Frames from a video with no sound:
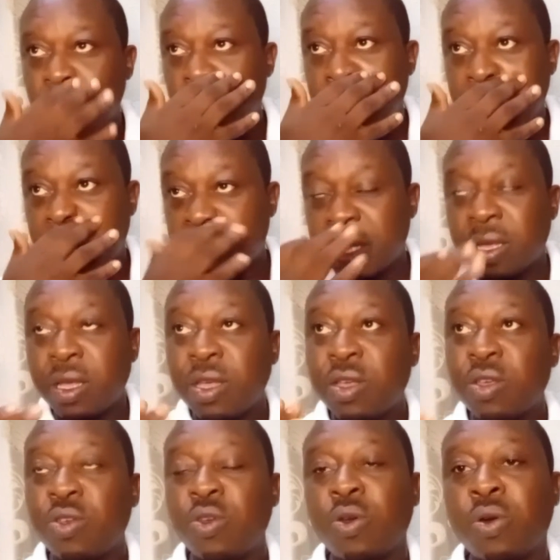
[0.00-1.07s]
whereby
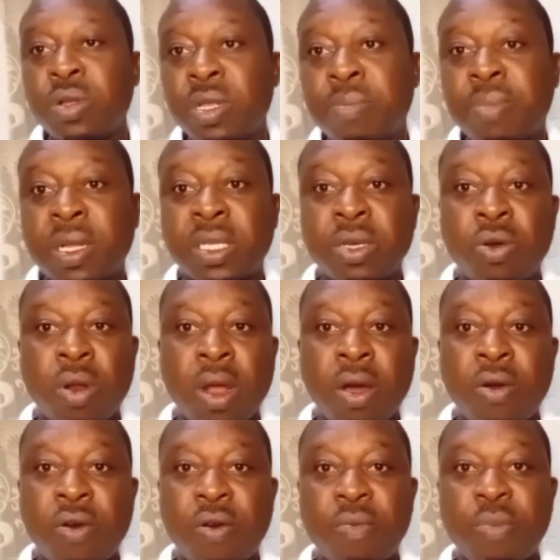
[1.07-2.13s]
you're on a particular
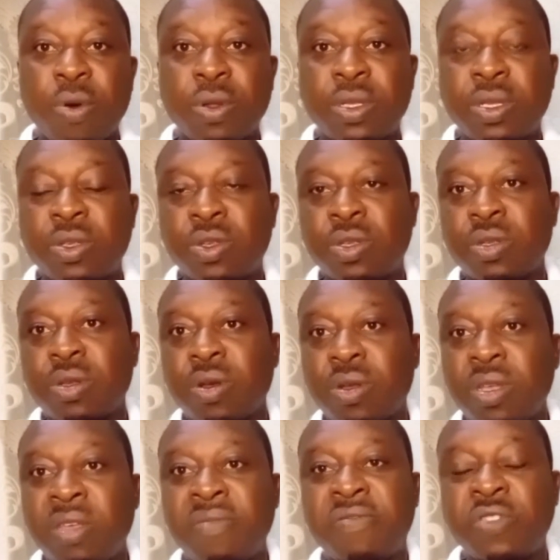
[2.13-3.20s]
call, but
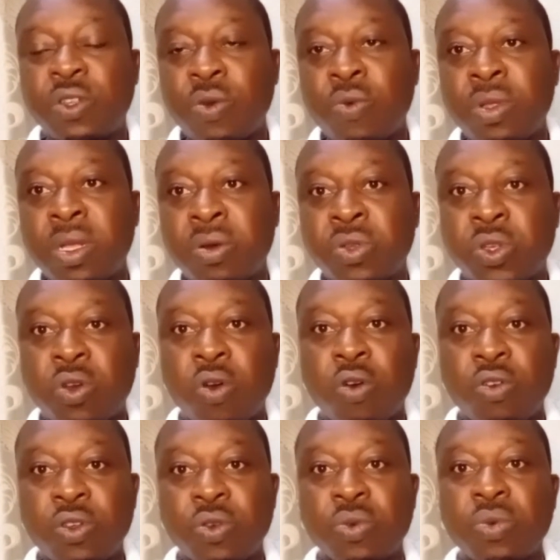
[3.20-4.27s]
if someone else
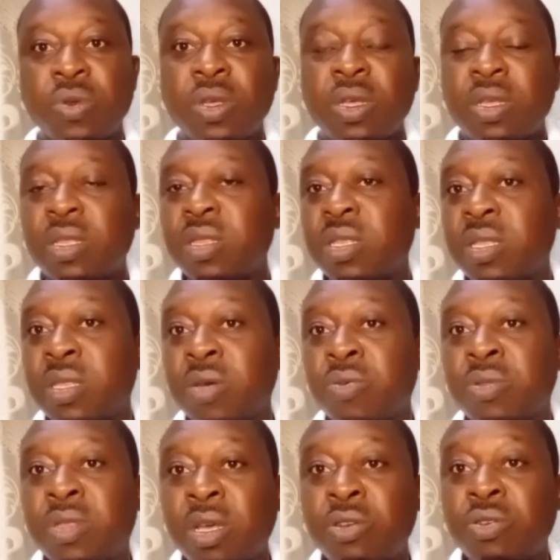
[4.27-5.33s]
call you, they
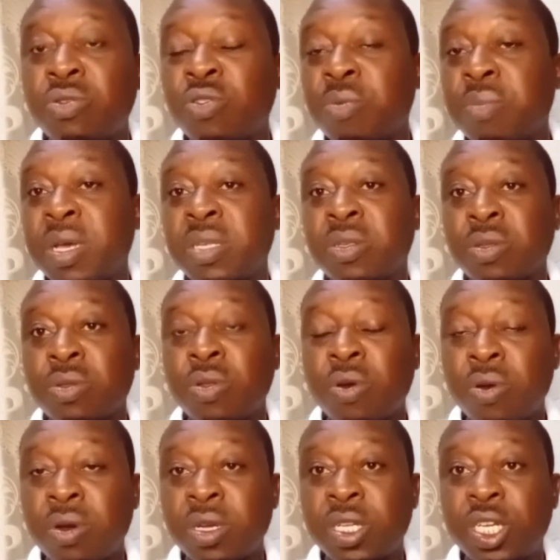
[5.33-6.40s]
will tell you number is
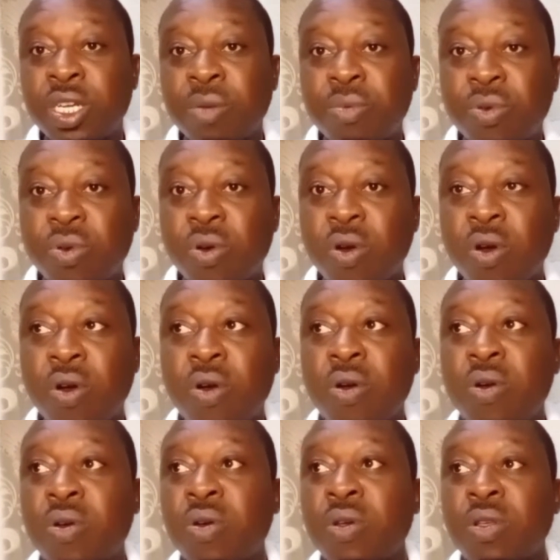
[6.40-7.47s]
not reachable or
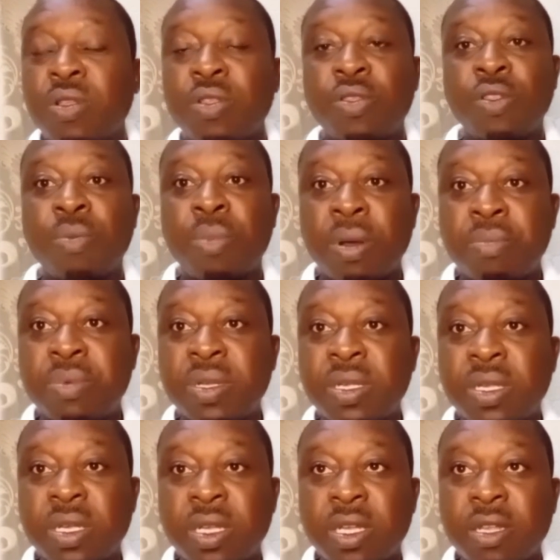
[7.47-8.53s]
number
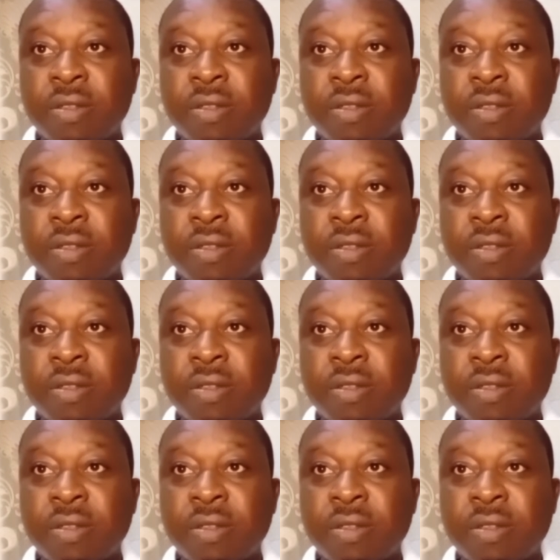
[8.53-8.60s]
busy.